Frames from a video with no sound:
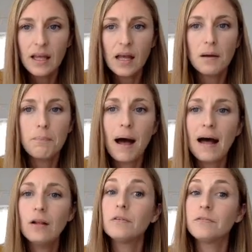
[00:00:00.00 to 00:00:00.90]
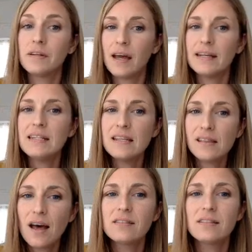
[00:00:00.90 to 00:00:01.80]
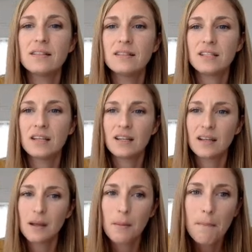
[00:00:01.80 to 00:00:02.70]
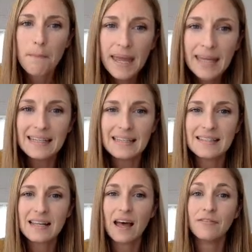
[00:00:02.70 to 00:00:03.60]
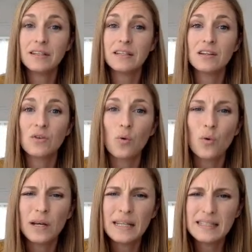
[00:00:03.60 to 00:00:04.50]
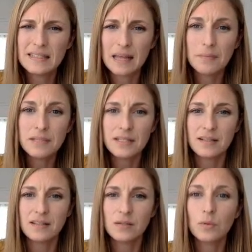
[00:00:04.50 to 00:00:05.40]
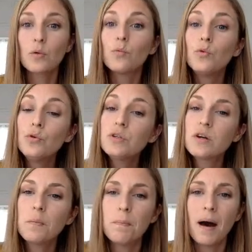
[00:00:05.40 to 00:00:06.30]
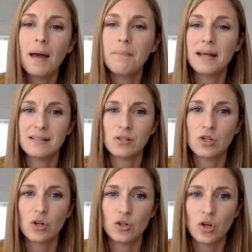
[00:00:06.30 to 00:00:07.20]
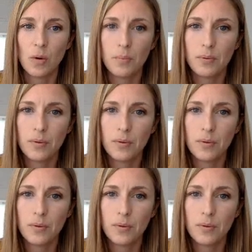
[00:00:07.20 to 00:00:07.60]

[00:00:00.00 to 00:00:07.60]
A pile of 90,000 pennies covered in an oily substance with a rude goodbye message on top.